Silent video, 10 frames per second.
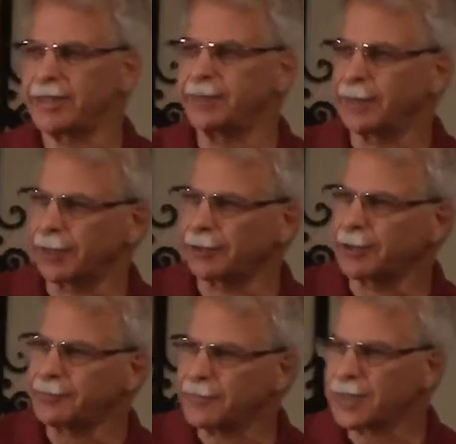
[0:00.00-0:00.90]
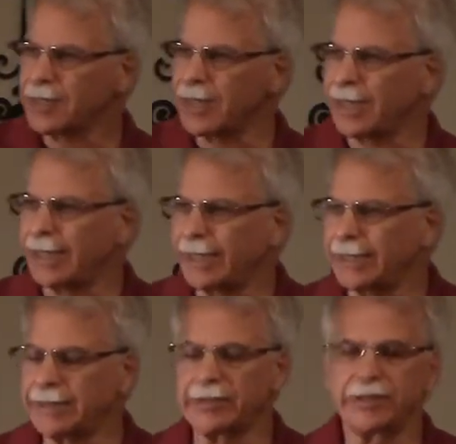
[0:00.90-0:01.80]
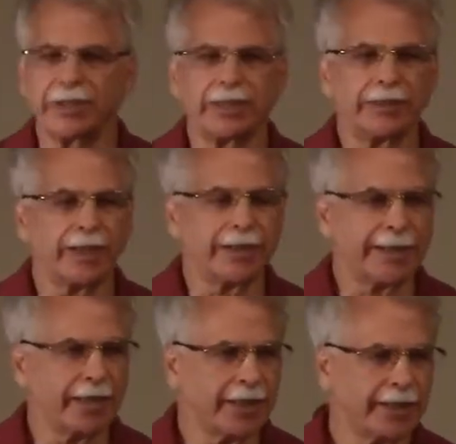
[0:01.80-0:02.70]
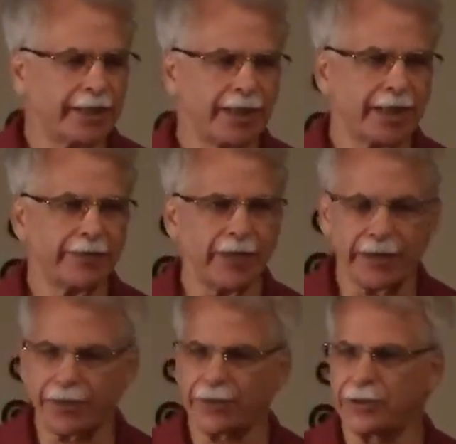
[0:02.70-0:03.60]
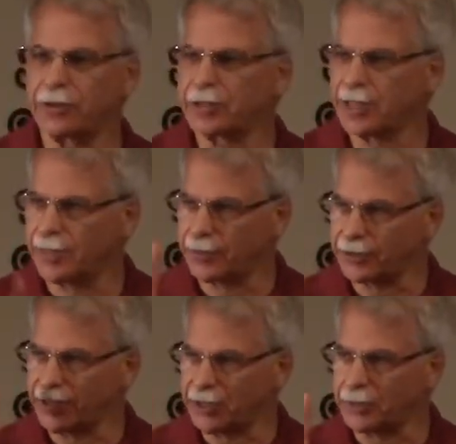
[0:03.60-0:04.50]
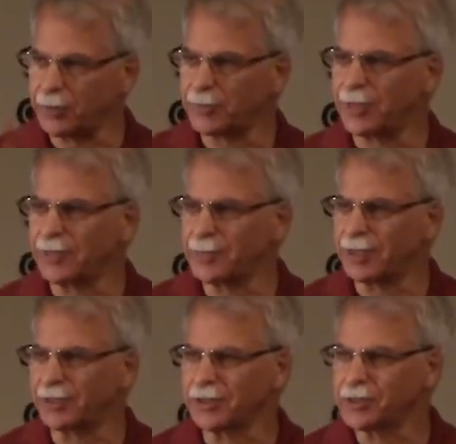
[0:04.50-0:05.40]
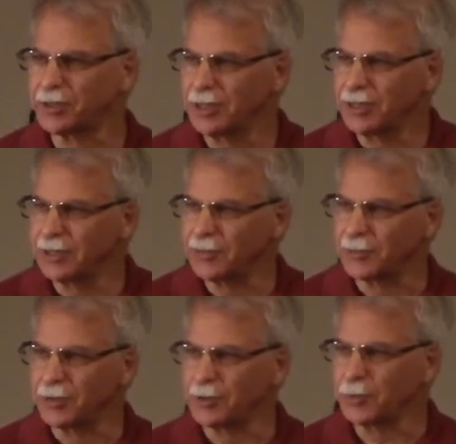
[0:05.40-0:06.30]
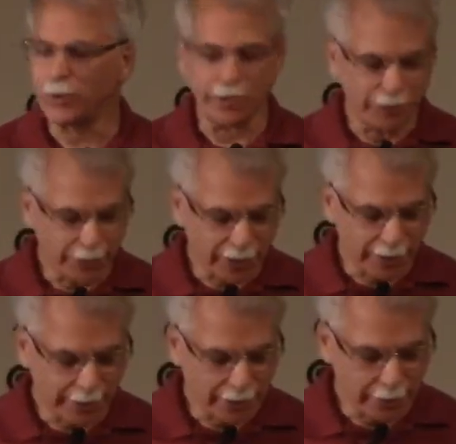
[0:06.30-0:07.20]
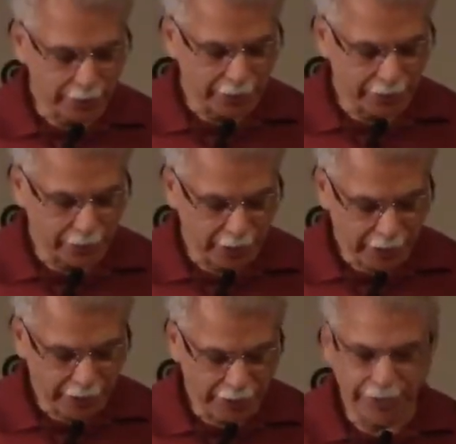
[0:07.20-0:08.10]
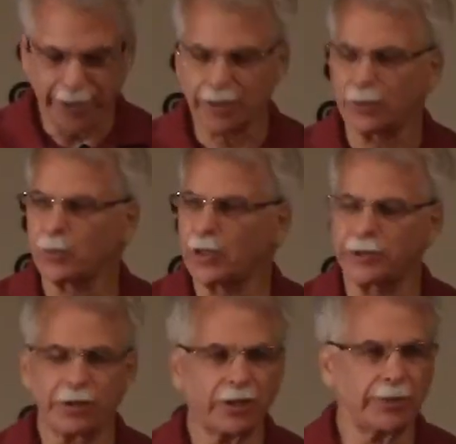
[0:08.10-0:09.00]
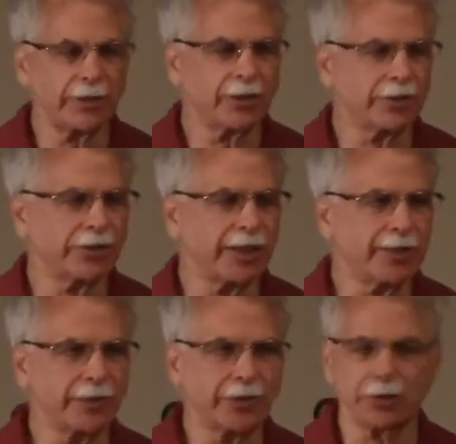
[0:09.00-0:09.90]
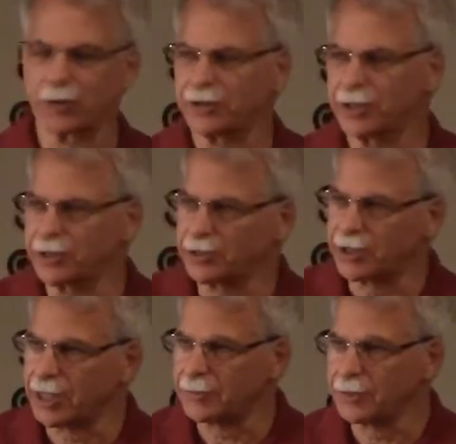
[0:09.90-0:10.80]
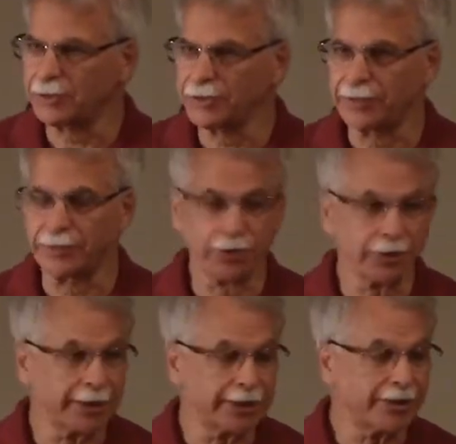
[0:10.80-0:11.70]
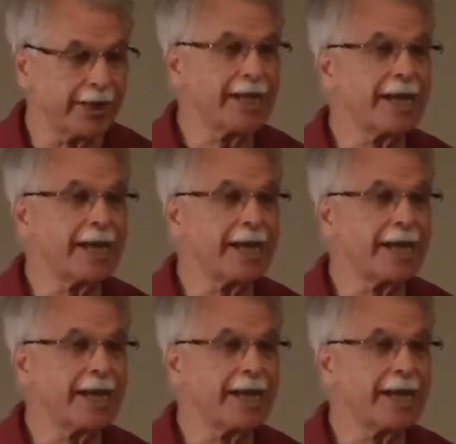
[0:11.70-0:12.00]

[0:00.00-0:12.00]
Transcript: to get married, and I now had to have a third conversation with my parents. The first was becoming a believer. The second was coming on staff with this organization, Campus Crusade for Christ.